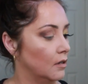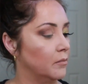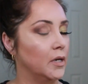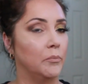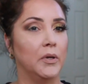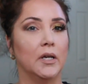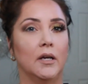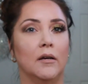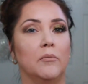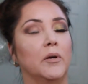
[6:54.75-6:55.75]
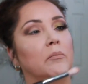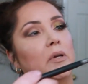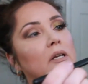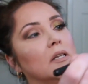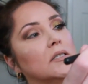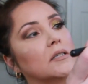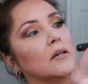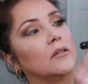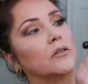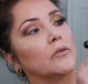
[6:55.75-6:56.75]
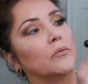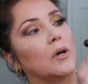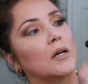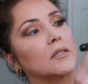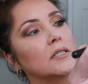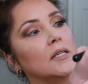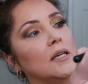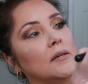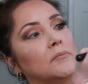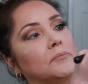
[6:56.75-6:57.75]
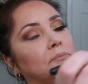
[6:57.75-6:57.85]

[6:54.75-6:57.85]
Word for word: I'm going to pick up a bit of this color Roxy.